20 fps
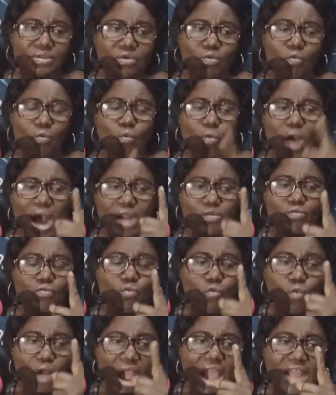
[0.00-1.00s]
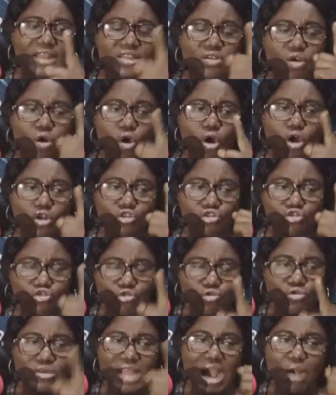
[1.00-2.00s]
one word or
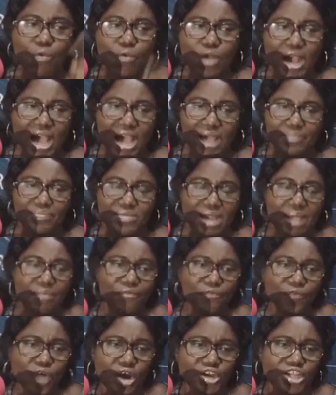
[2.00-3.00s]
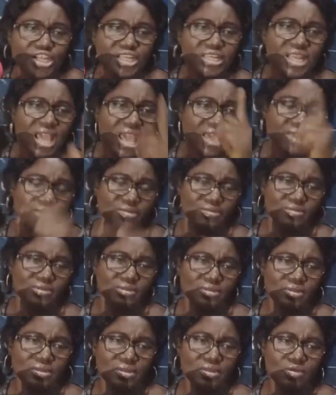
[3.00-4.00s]
two that will help them for the day.
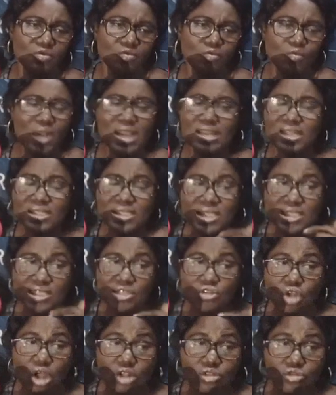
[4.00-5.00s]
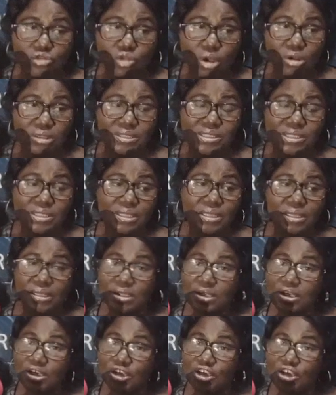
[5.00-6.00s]
When it is not done,
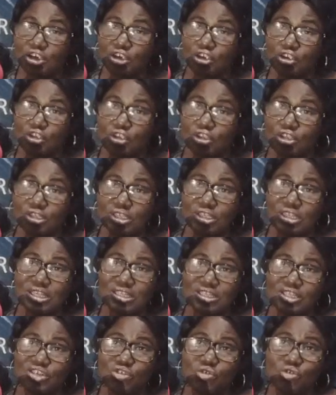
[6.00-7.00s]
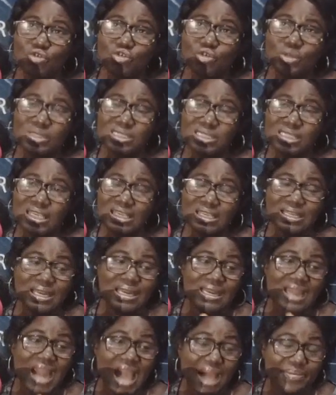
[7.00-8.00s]
you
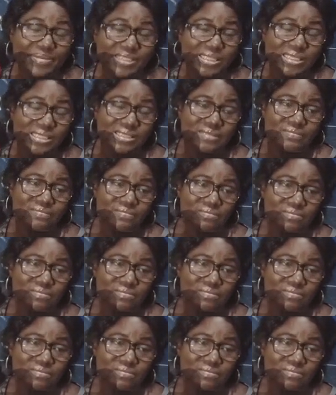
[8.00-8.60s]
see lapse,